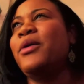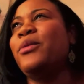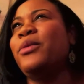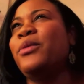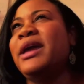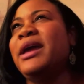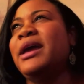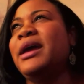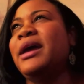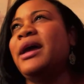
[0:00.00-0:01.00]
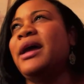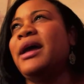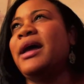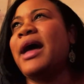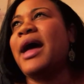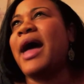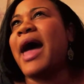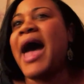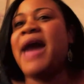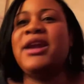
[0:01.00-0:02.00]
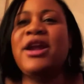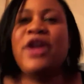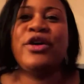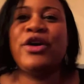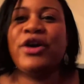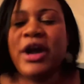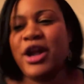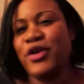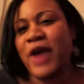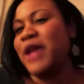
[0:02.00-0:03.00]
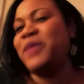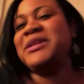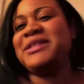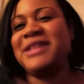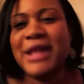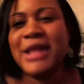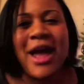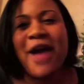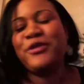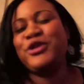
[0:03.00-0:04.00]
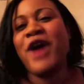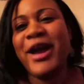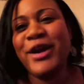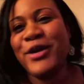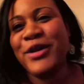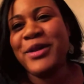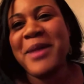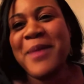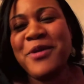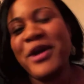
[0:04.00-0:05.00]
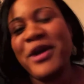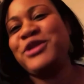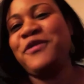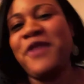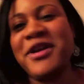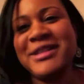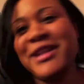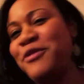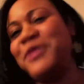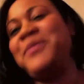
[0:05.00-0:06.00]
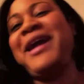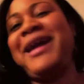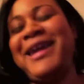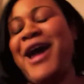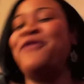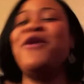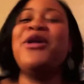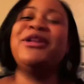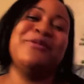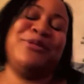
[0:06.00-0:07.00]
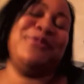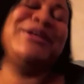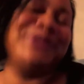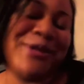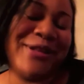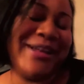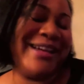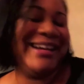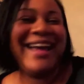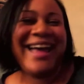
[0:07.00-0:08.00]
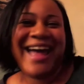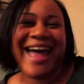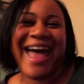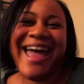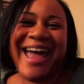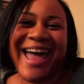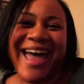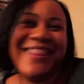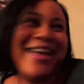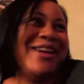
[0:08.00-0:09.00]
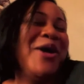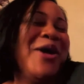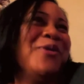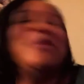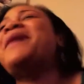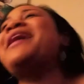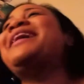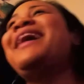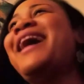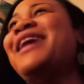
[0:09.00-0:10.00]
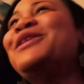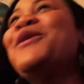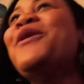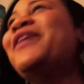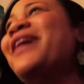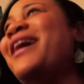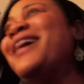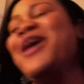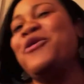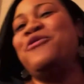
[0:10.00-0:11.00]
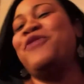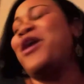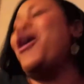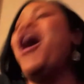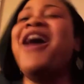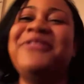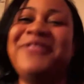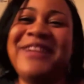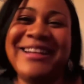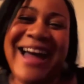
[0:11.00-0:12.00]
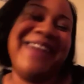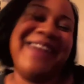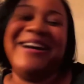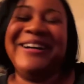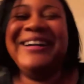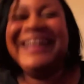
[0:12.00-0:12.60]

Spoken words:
we add another element to the love triangle, and maybe Rachel falls in love with me and I fall in love with Rachel, and then Rebecca and Laura run off, and I don't know.